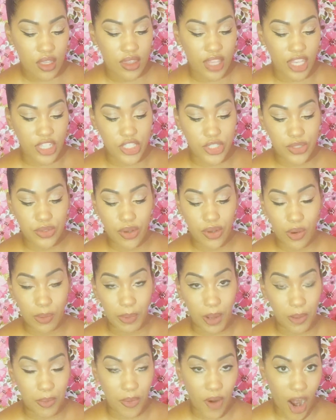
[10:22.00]
that you know
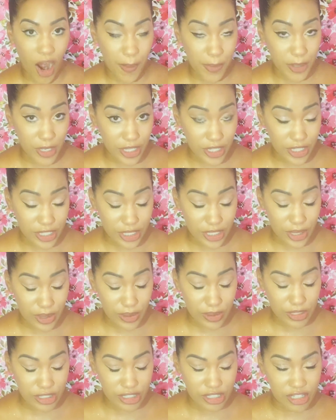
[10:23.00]
about property
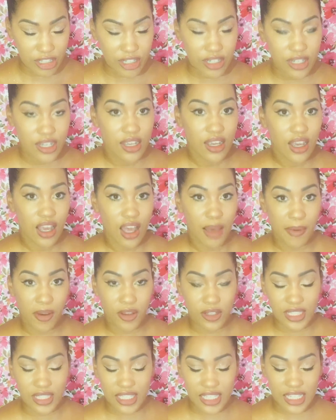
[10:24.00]
disclosure,
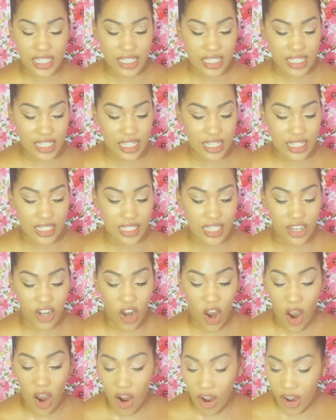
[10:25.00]
about CCs and
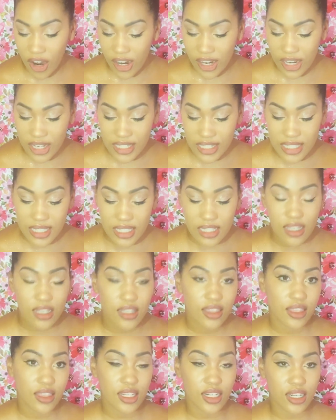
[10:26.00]
Rs,
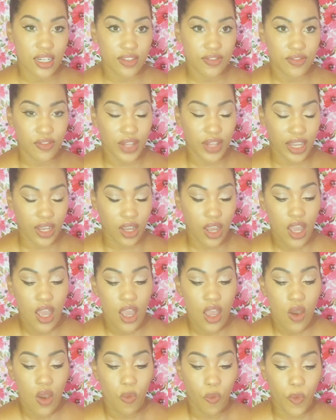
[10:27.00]
like
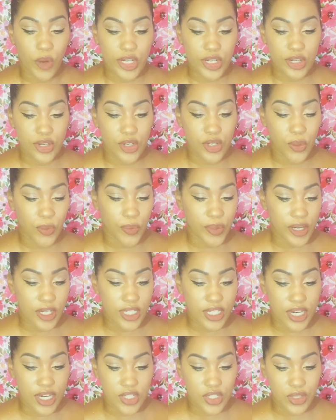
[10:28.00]
what do you do when you're
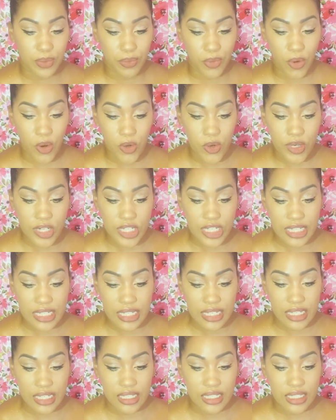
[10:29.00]
changing
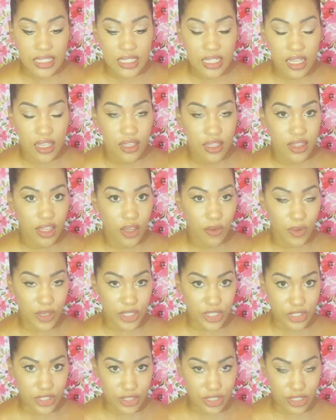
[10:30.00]
brokerages. They
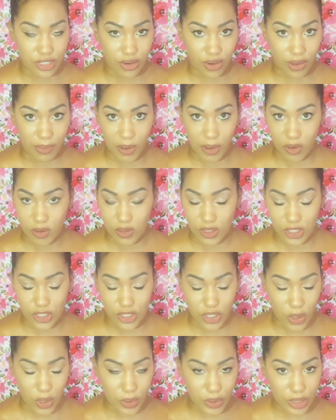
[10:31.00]
want you to know about
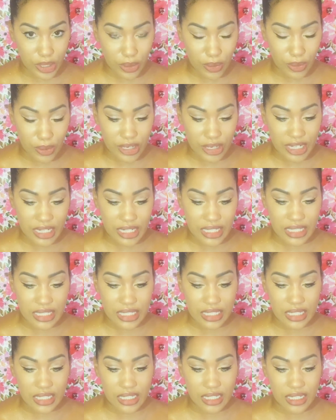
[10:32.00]
zoning
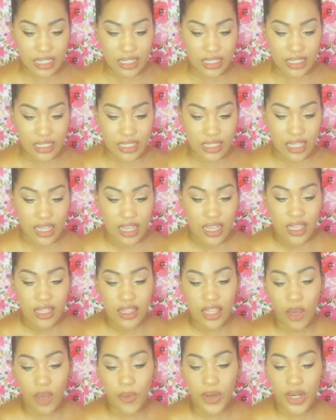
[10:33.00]
ordinances.
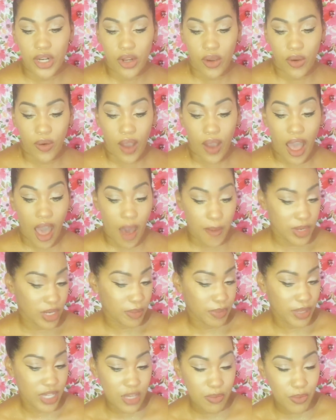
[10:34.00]
They want to know how many
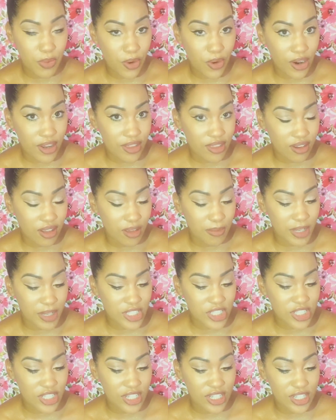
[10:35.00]
people are in the
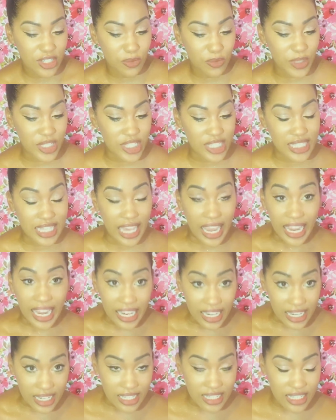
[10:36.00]
commission, which is
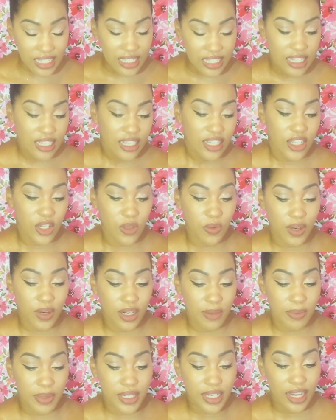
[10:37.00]
8. You want
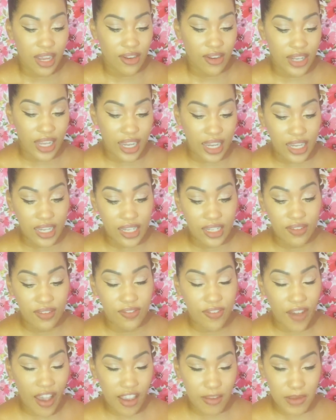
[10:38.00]
to put down
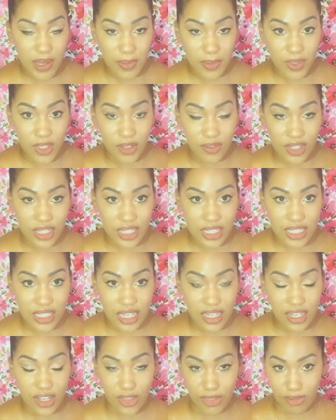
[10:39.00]
5 people in real
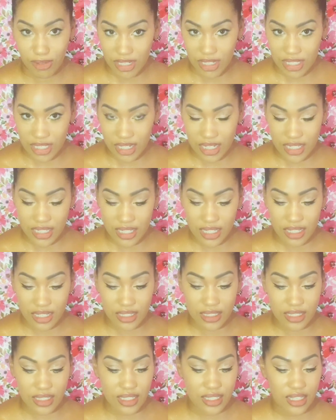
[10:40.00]
estate and 3
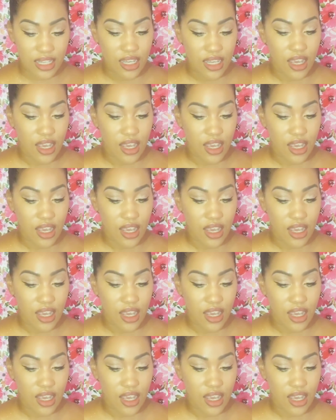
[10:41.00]
citizens.